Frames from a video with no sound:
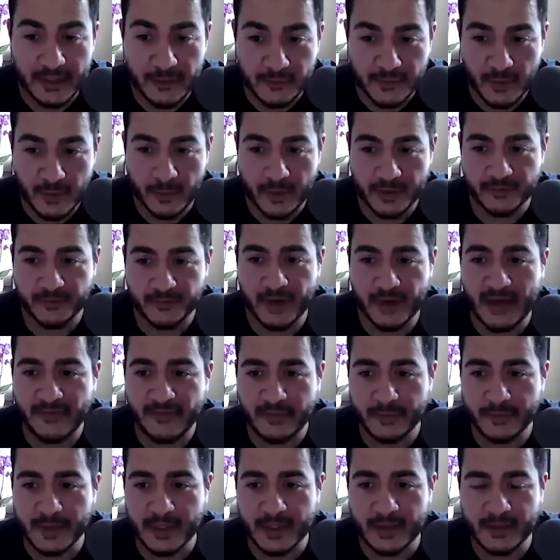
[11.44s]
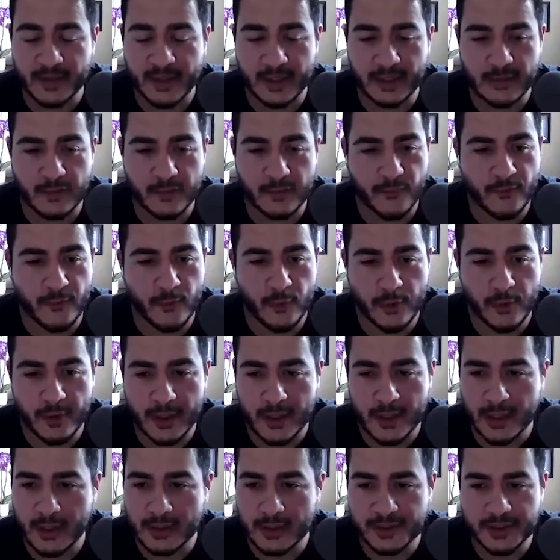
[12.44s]
you so much for having me, and thank you
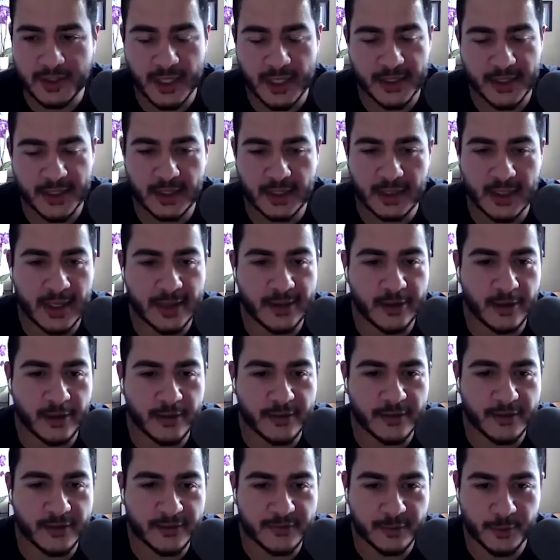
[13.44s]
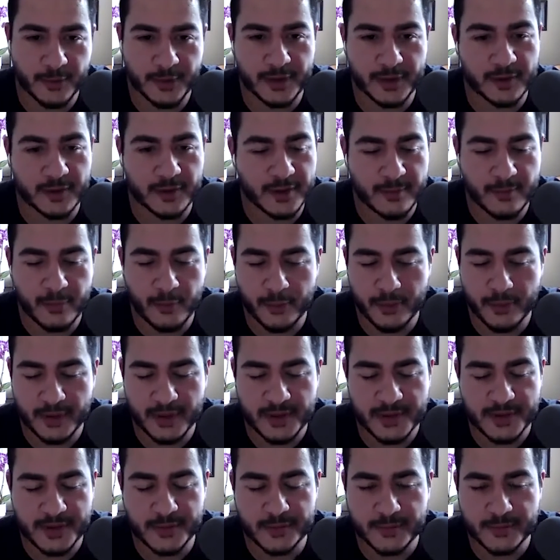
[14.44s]
for shining a light on this critically important
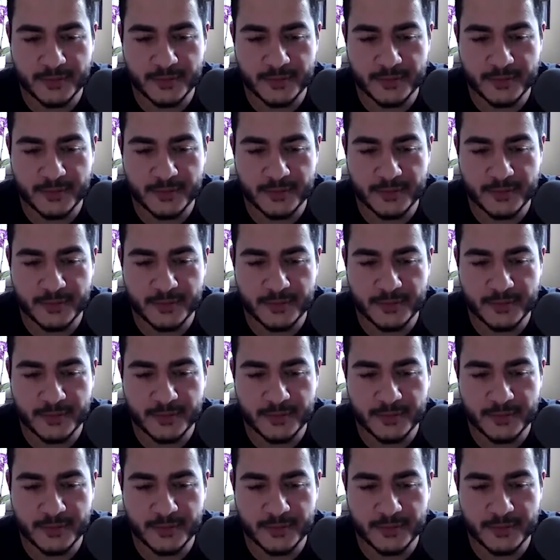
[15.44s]
issue.